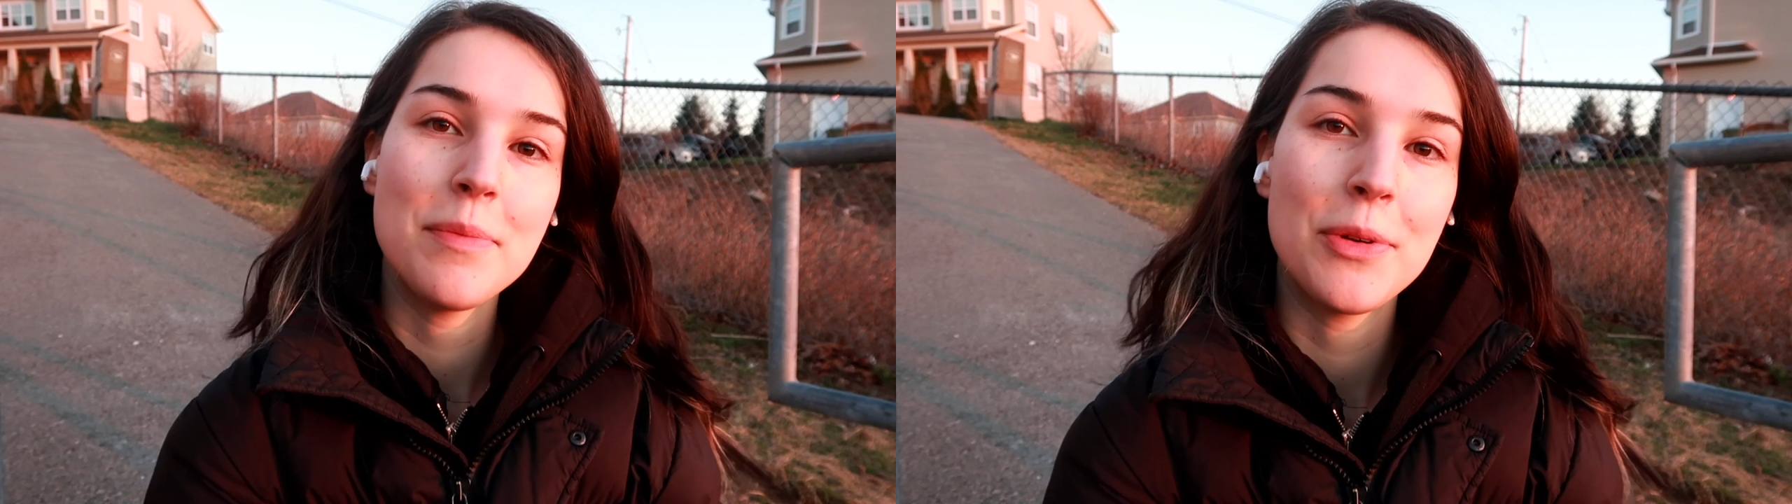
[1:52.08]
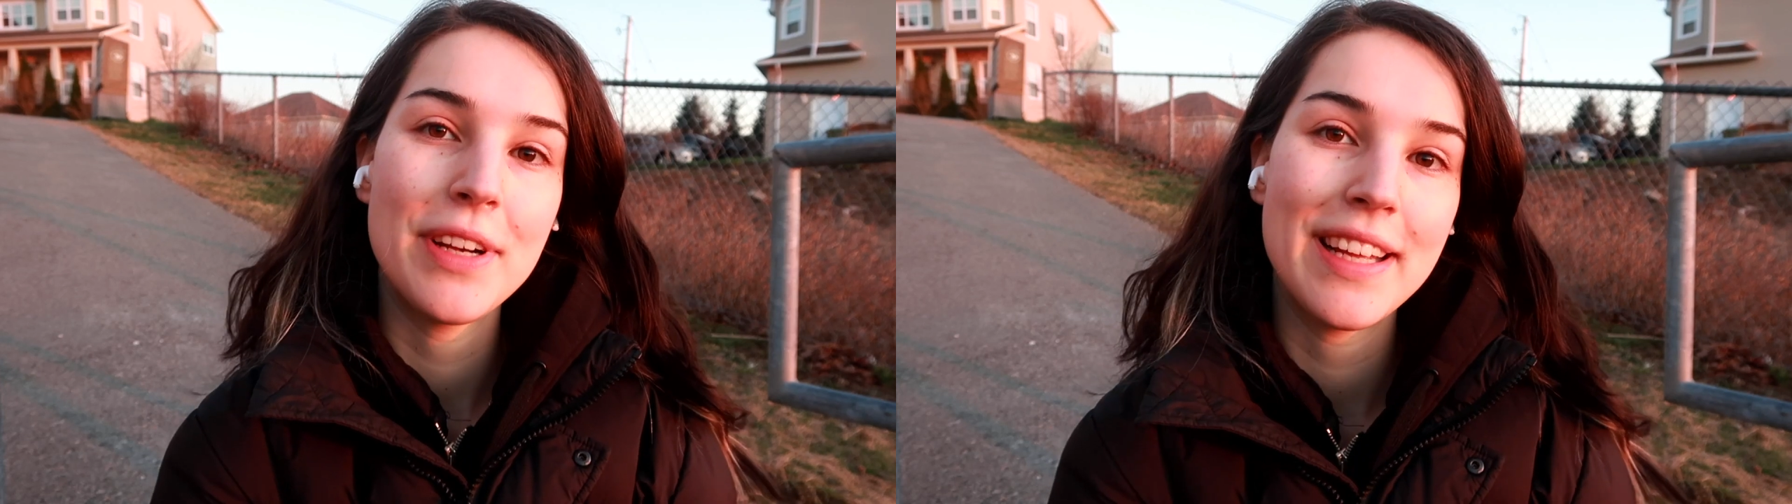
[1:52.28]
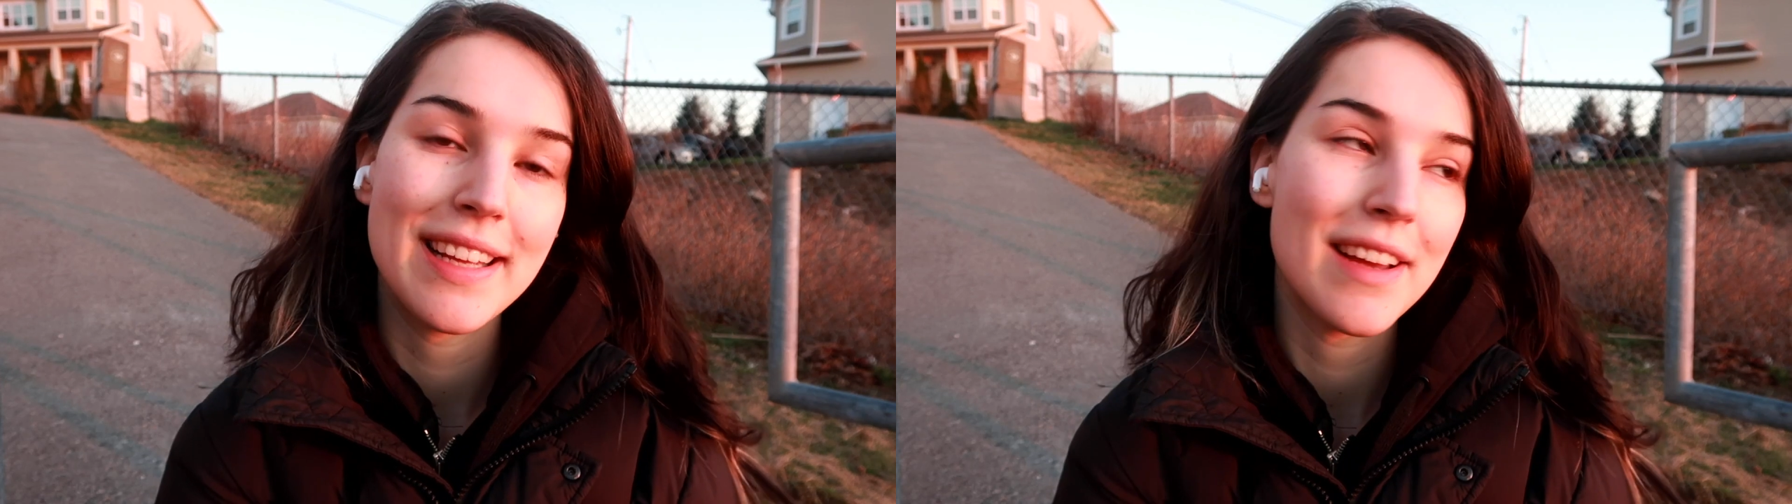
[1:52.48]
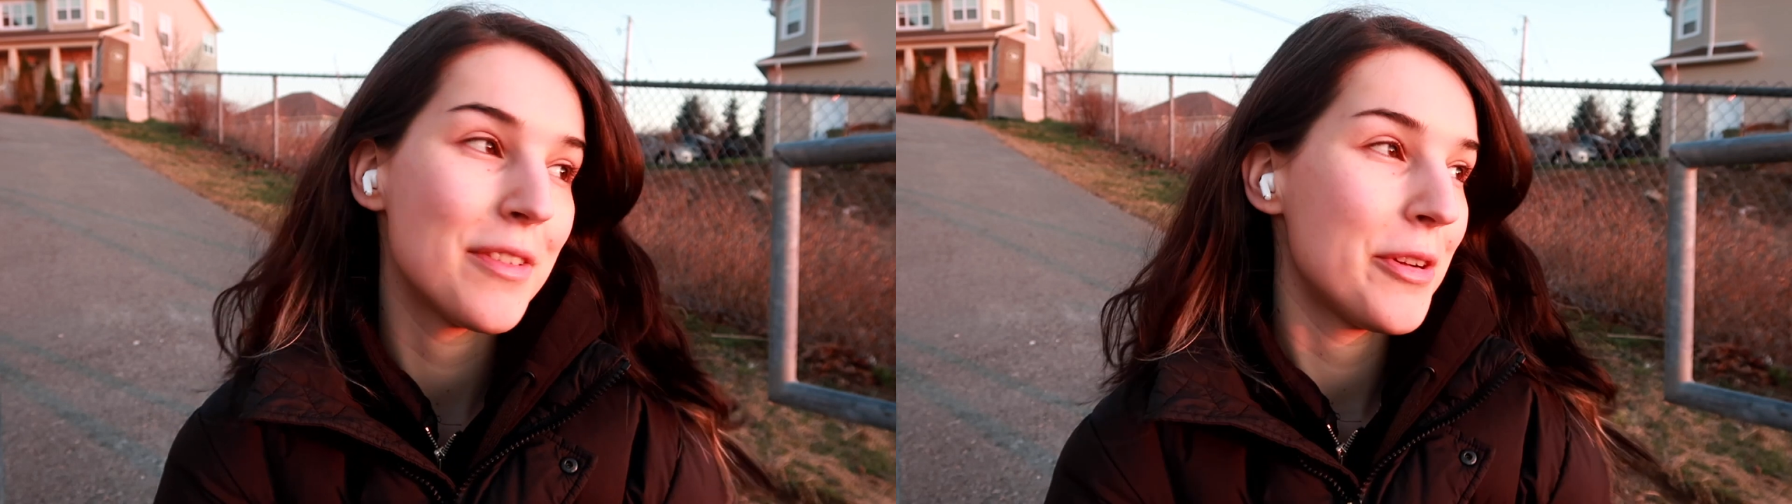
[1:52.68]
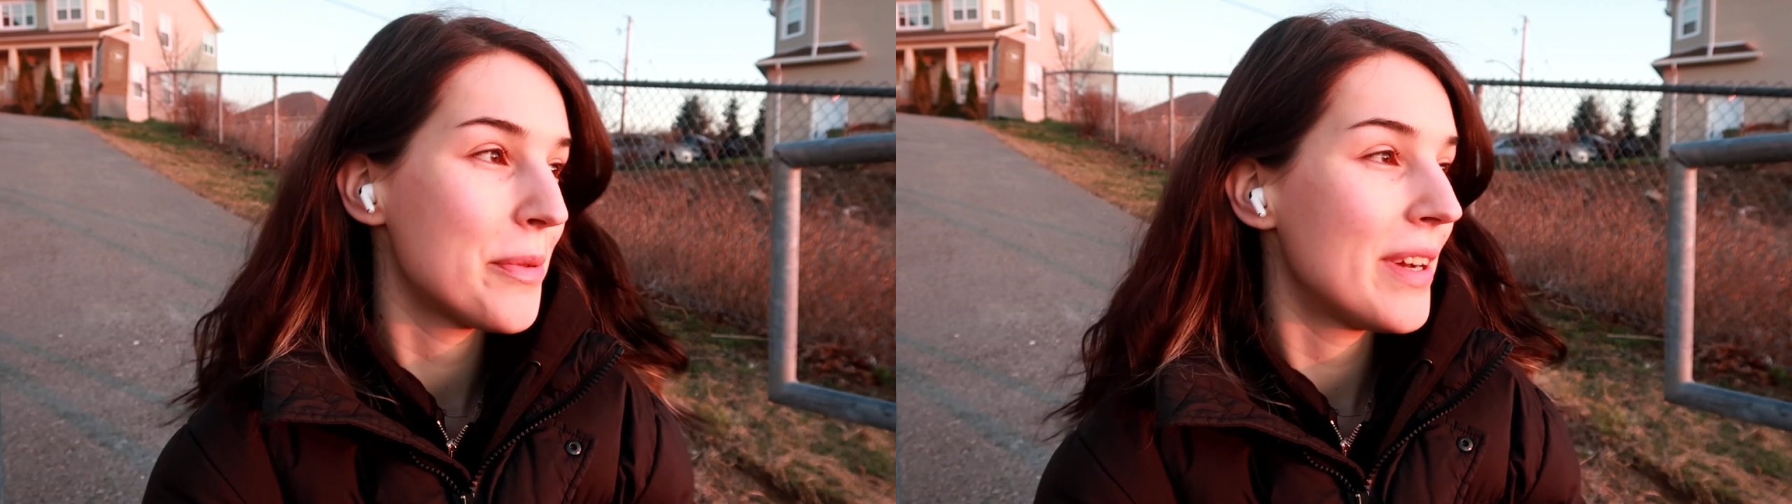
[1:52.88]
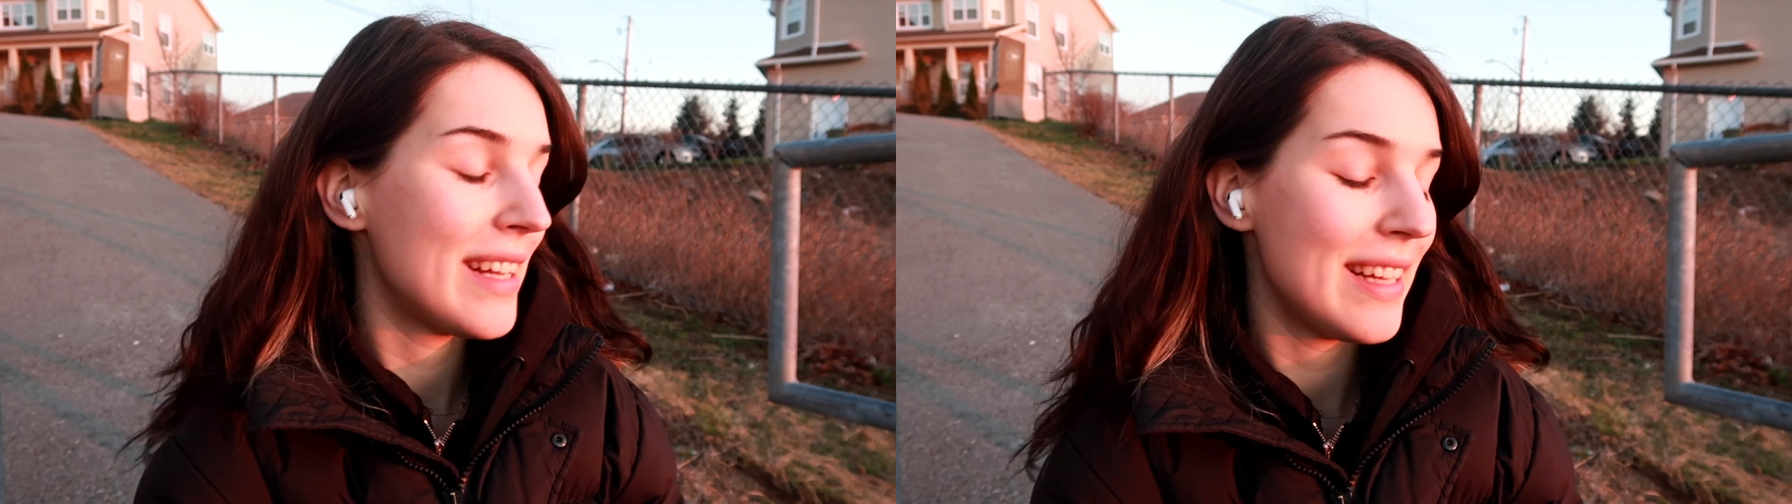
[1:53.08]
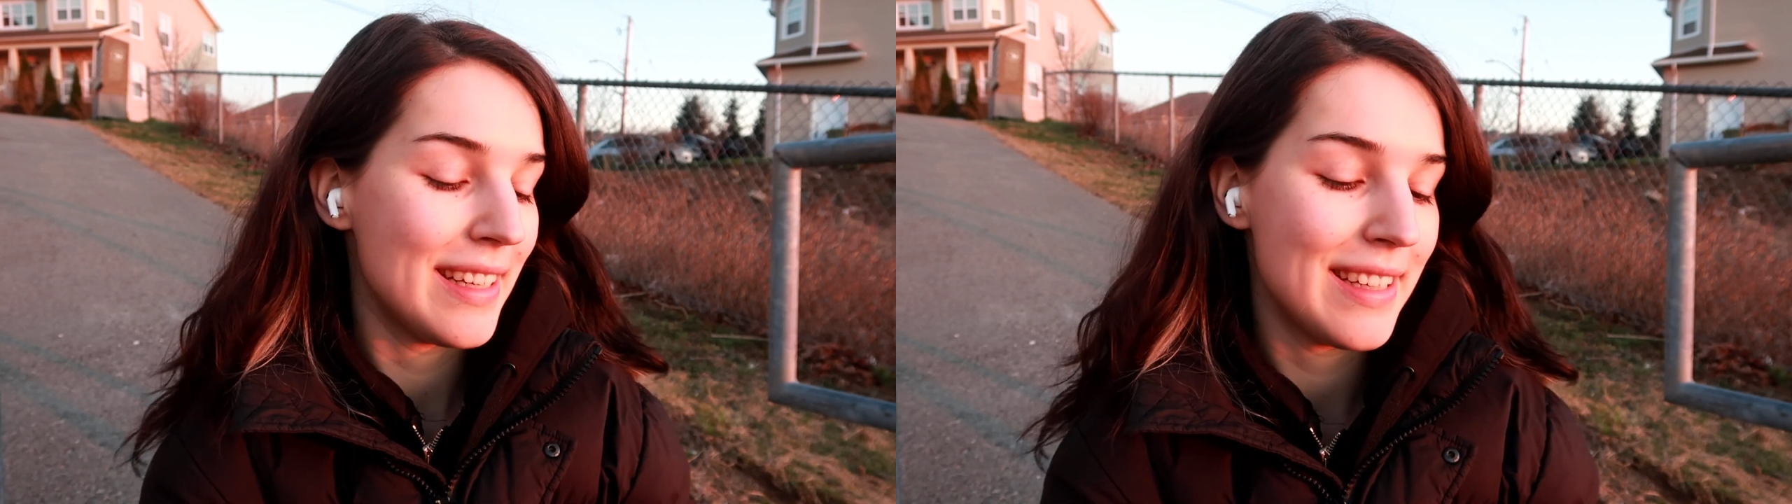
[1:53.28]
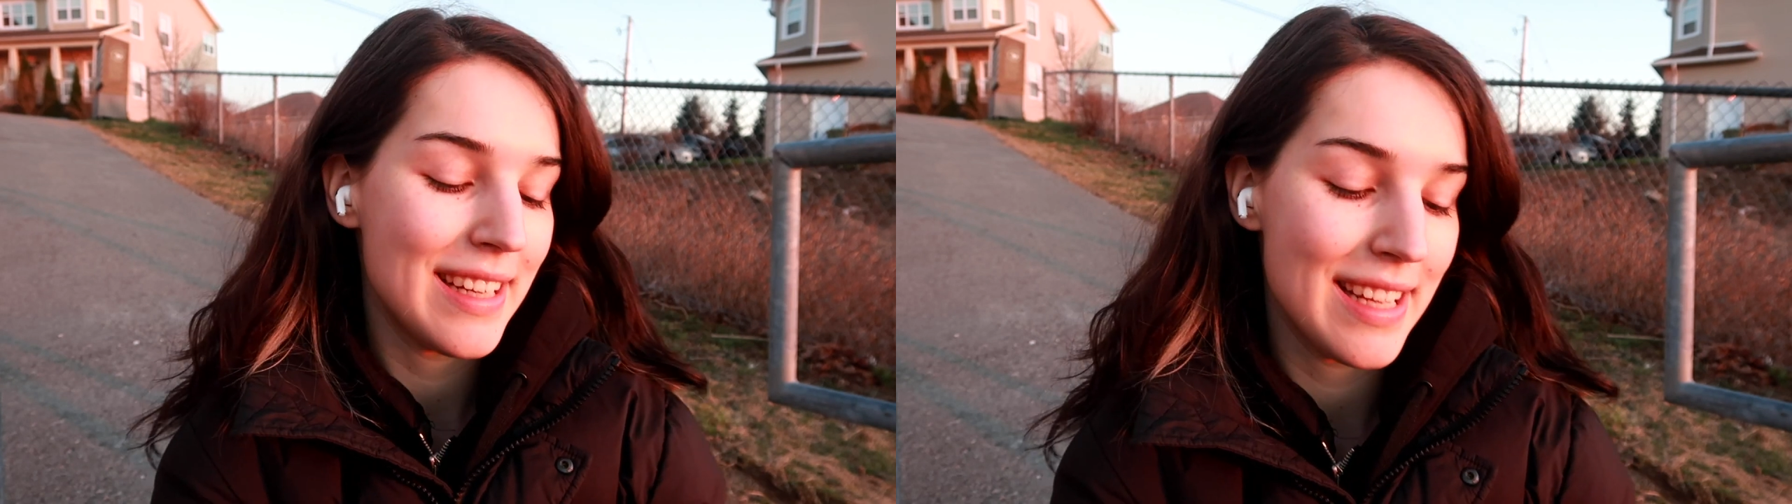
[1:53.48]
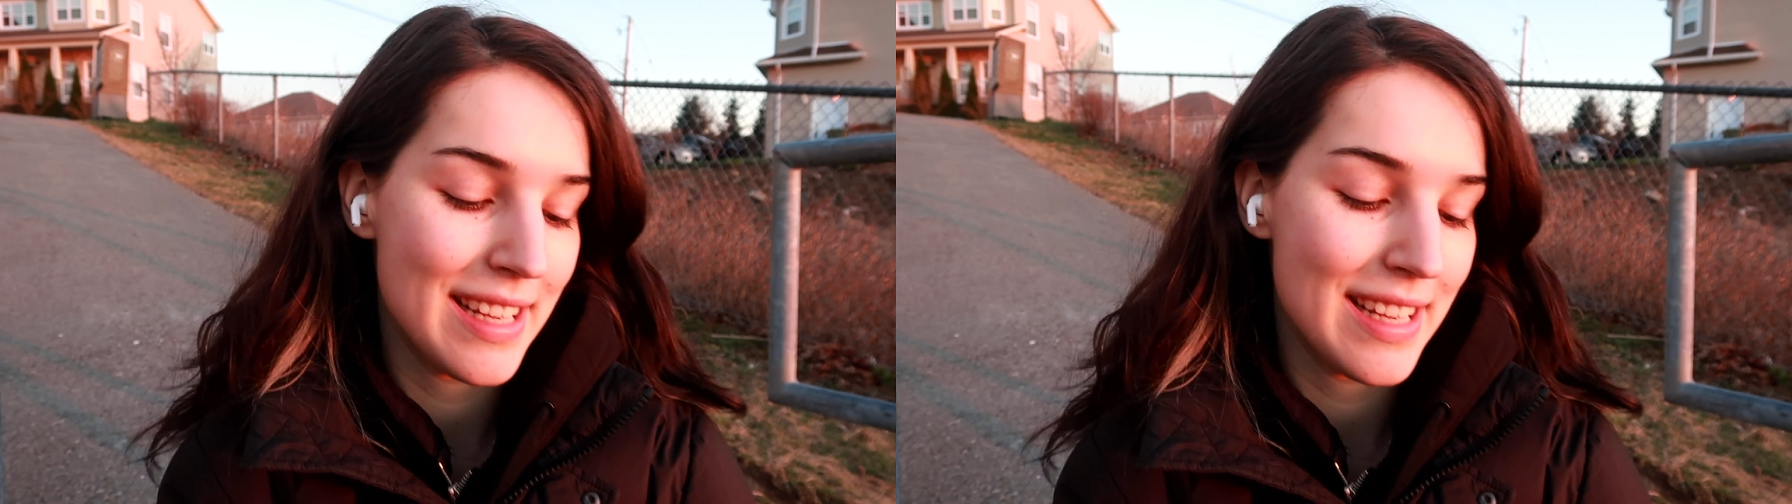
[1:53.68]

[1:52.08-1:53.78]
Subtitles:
morning, everyone.